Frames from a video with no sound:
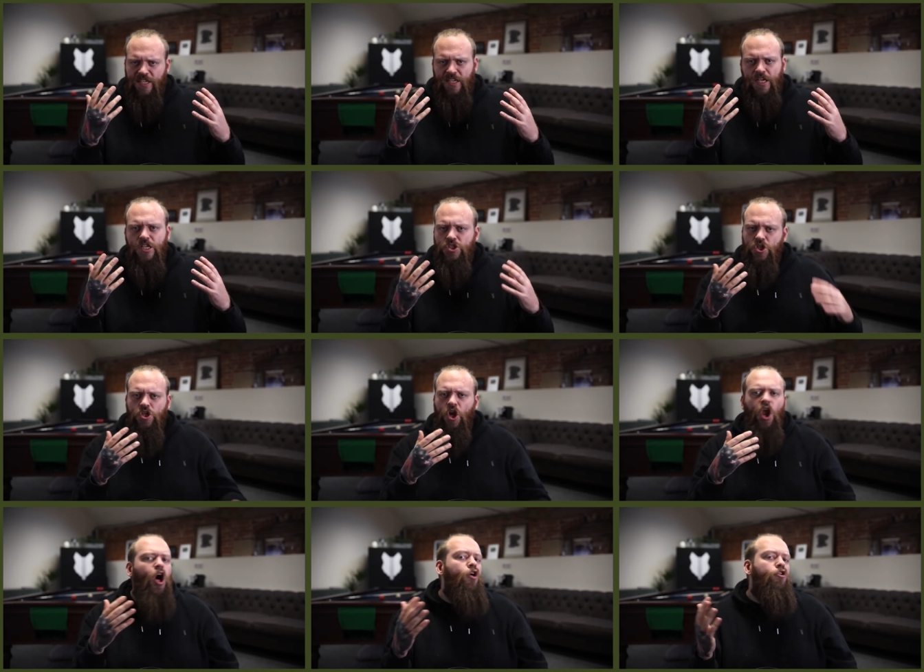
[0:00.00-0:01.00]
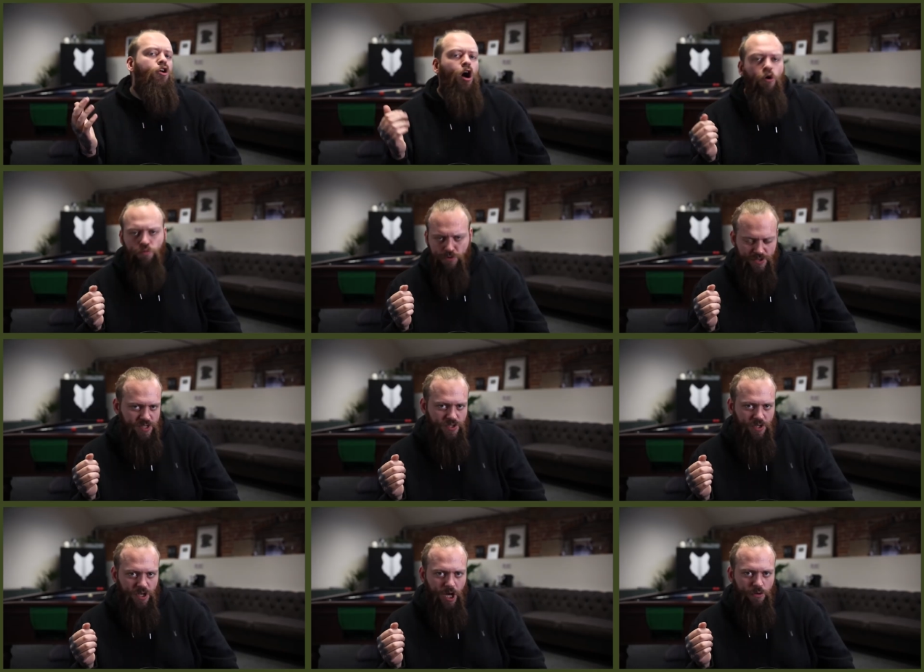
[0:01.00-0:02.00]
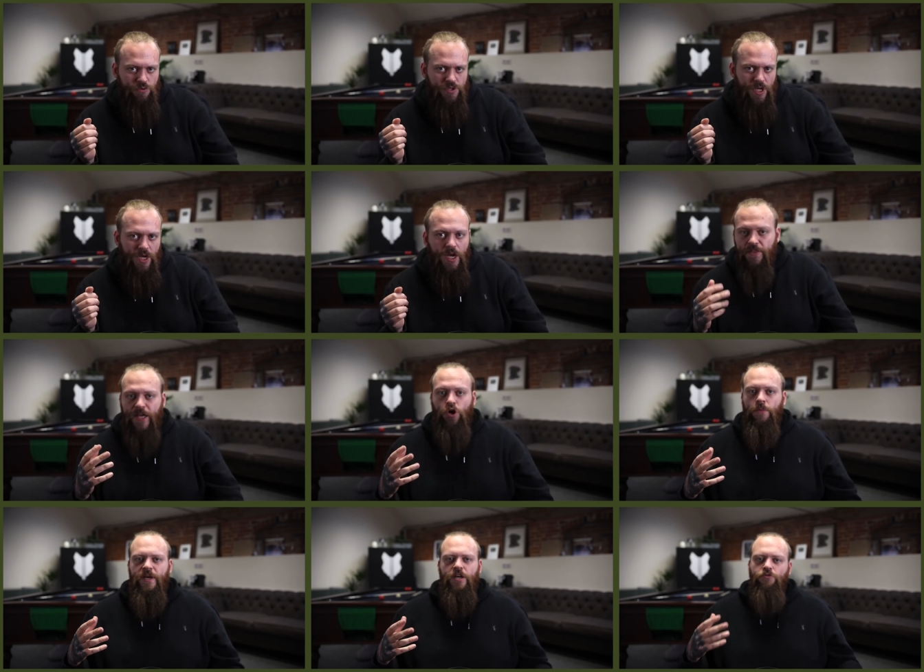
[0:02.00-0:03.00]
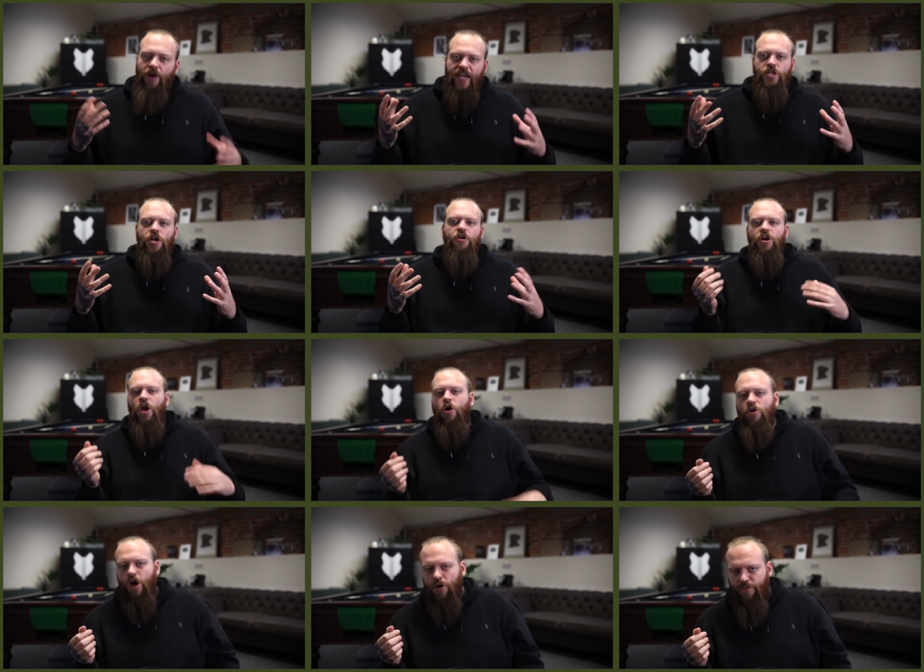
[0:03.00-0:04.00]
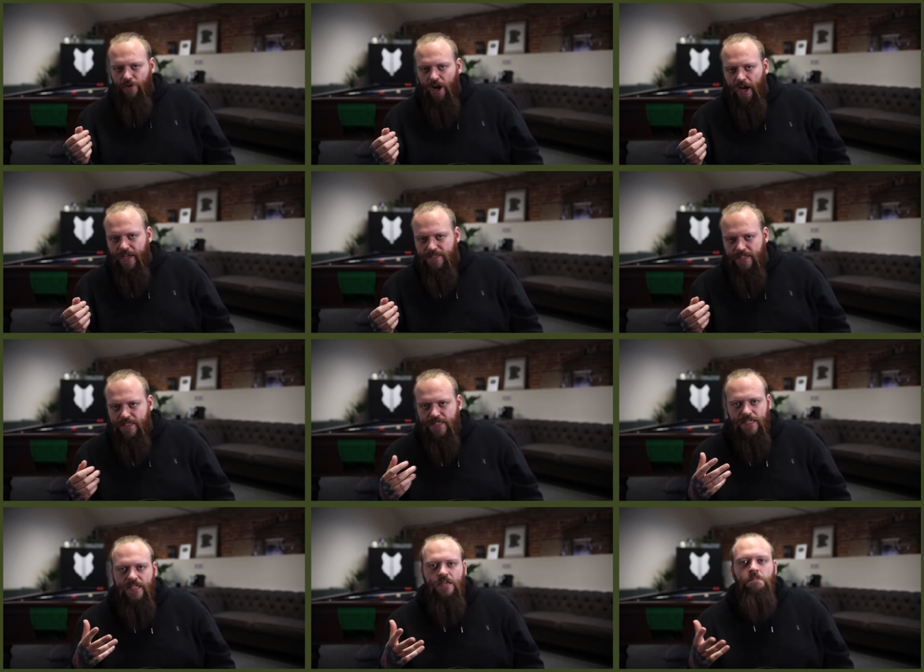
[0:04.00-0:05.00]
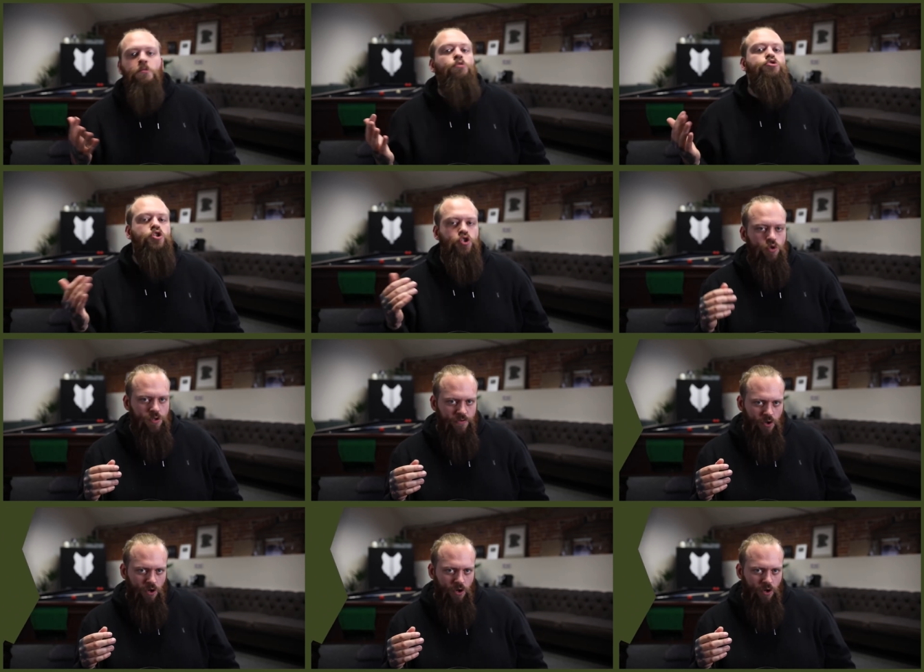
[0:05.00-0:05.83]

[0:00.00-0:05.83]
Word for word: ears, and long, cold resistant coat. They come in regular and long coat varieties and in a multitude of